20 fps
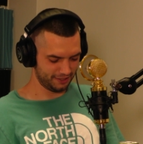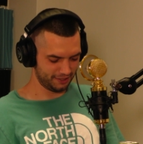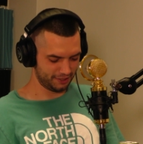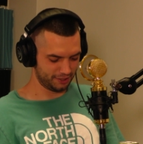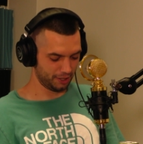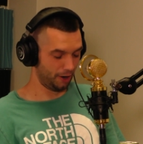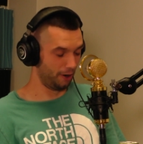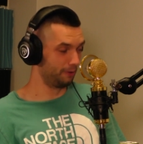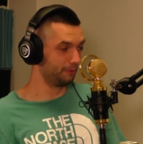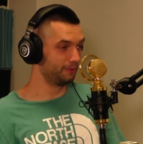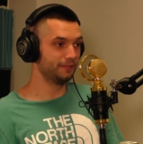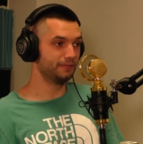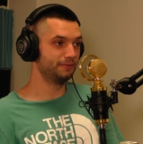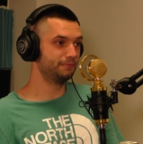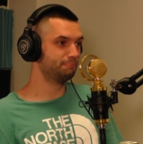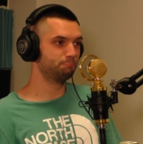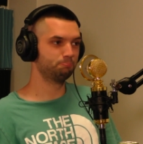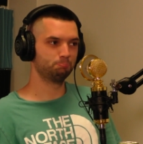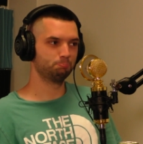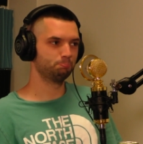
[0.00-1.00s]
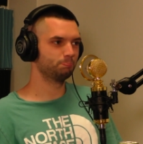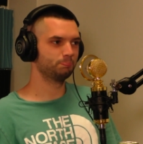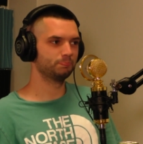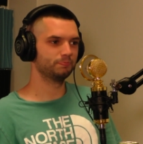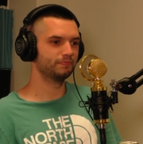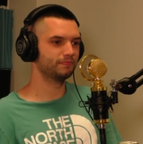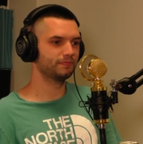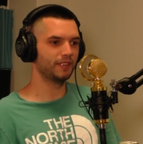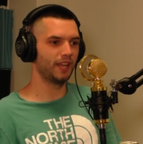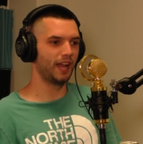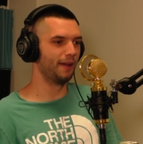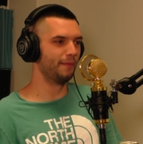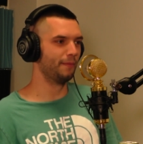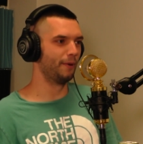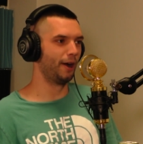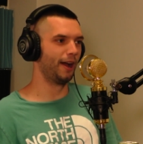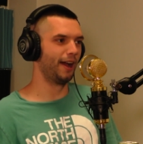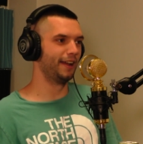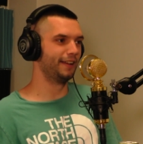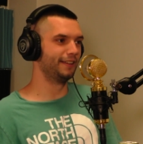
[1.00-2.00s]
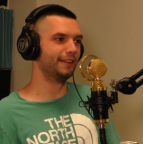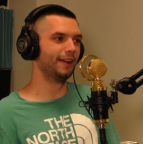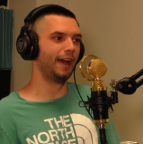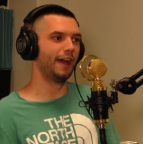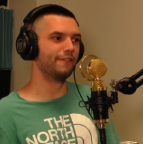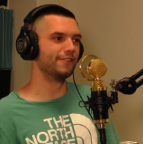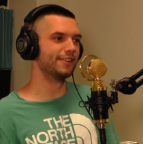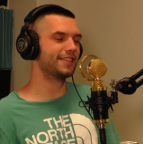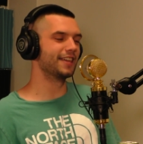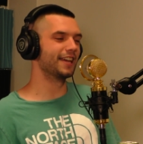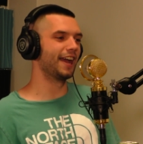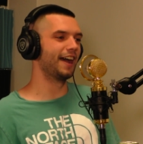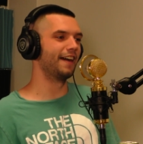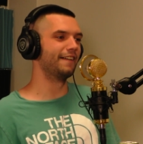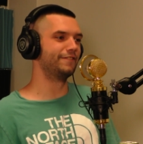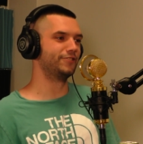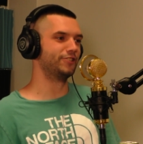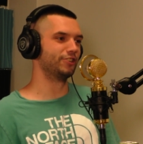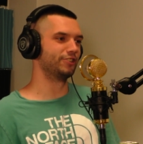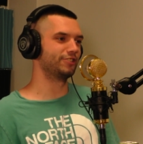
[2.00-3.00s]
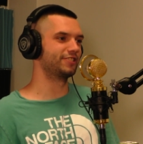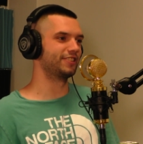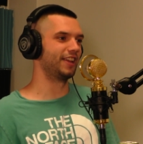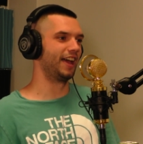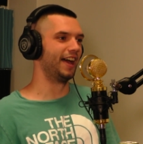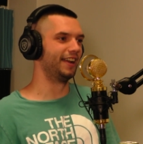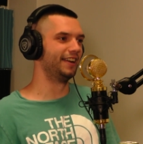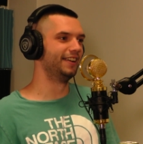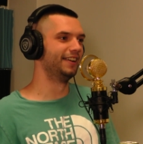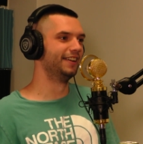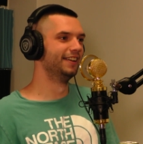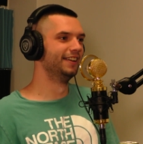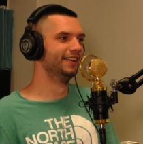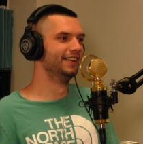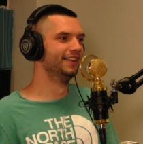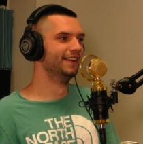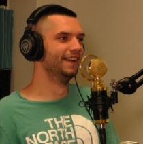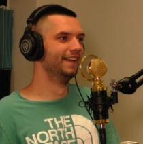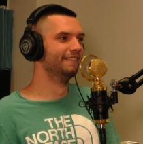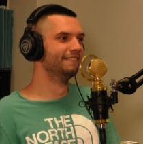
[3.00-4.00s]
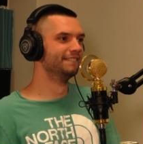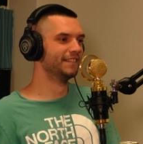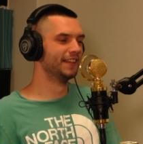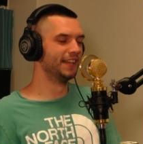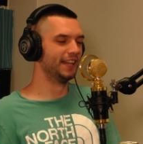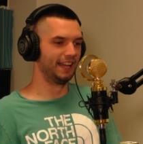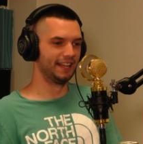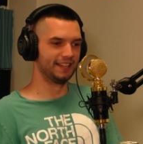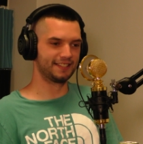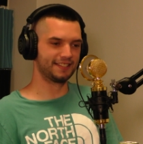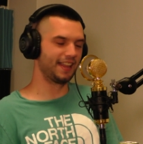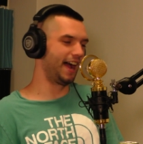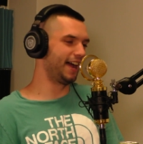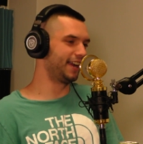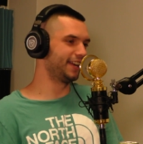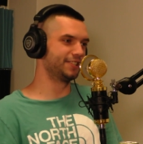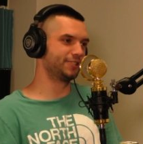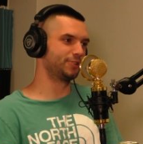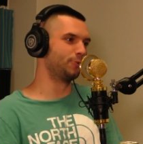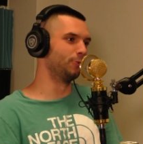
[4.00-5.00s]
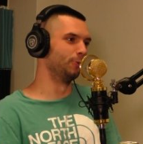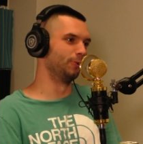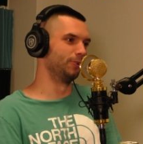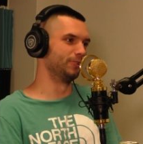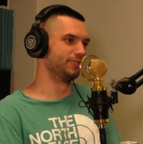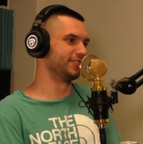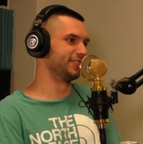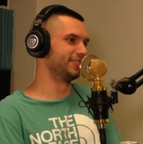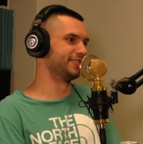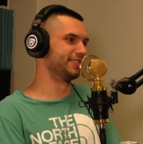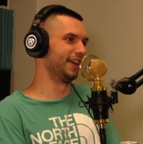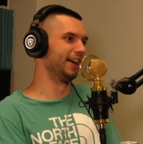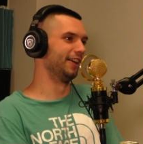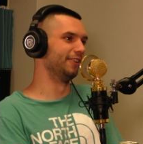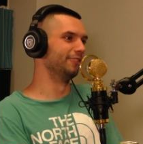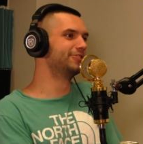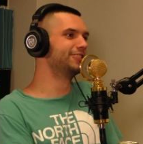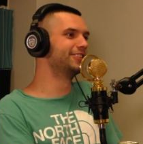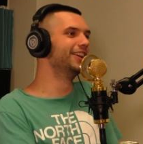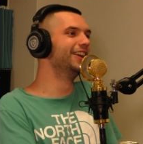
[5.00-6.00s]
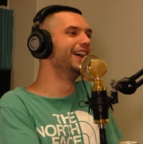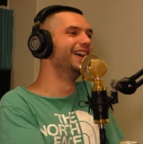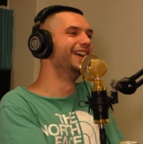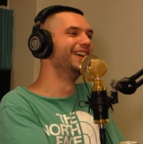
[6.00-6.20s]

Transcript: Don't. I'm I, everything I've just said is not as cool as it sounds. I don't know.